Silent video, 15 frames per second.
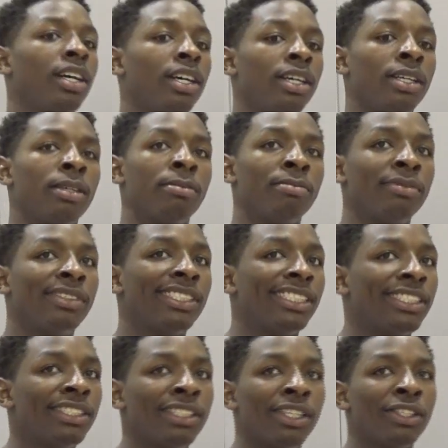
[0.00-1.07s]
um, helped you
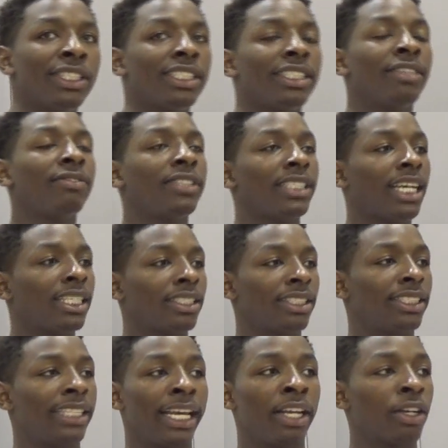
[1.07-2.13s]
get? You know, just emphasizing
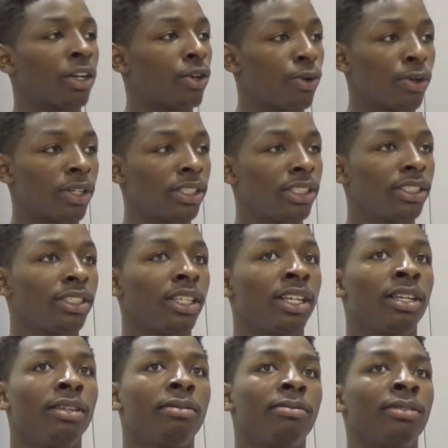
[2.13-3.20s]
staying the course.
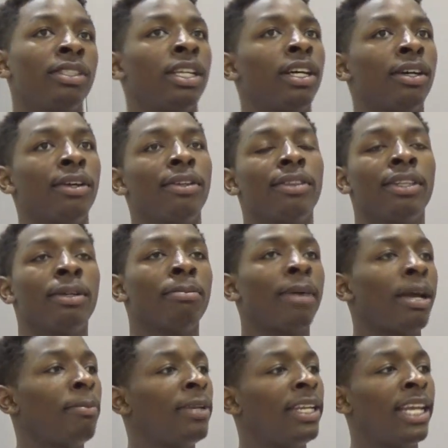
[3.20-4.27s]
Um, you know, there
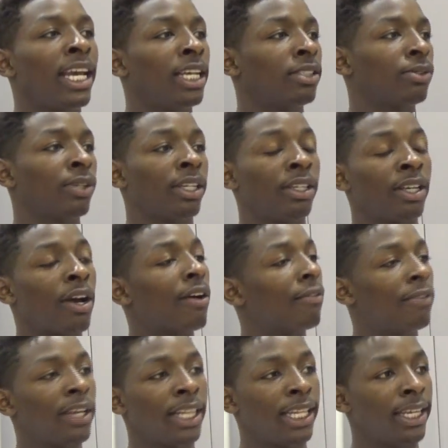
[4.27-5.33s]
might be days where you don't
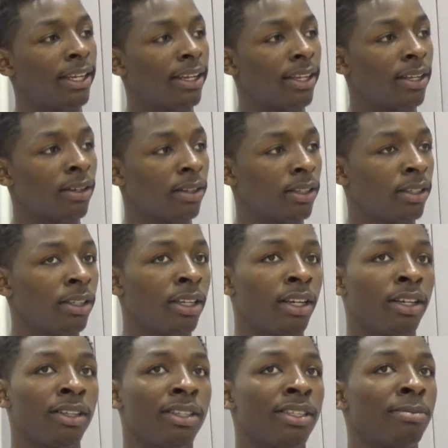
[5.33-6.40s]
feel it. You
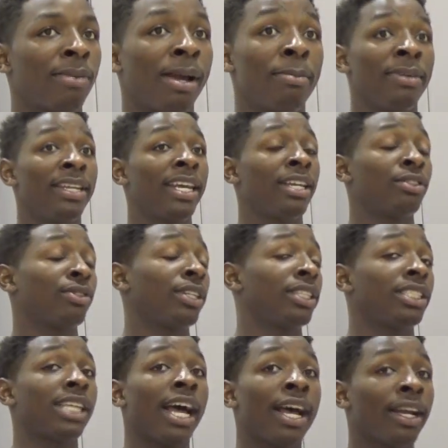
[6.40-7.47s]
know, there might be days where
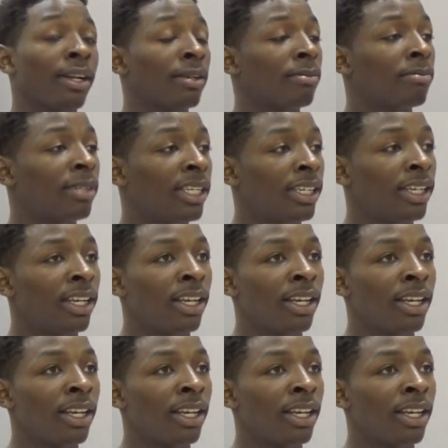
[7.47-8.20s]
you're tired, but